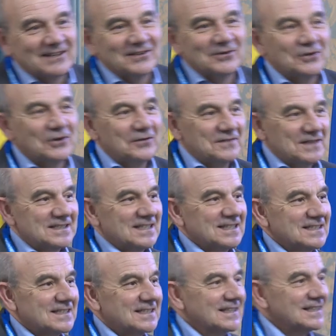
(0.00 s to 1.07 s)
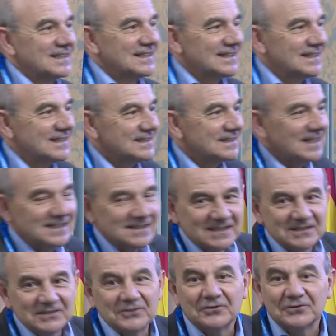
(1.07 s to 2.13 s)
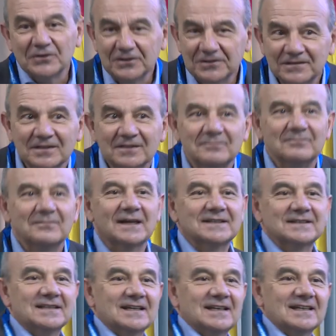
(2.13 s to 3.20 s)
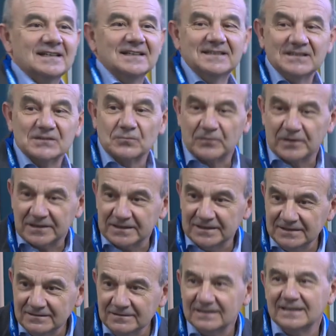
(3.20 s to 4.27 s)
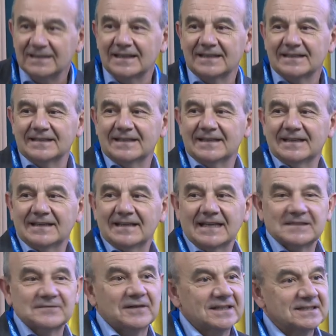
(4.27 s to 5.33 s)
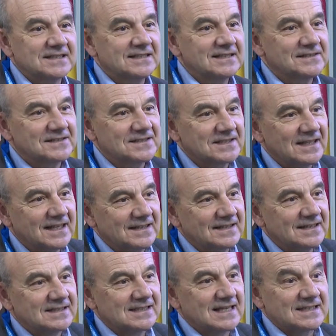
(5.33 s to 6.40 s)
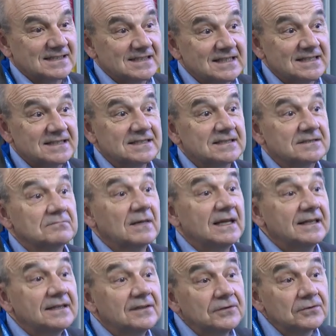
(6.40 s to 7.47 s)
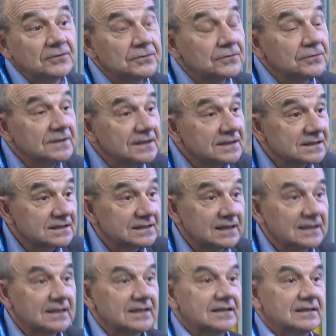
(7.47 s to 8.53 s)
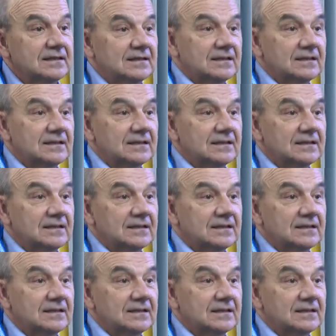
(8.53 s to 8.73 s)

I don't know if this is intelligence or not, but uh, it is working, and uh, as far as I understand, the success is mainly due to this, uh,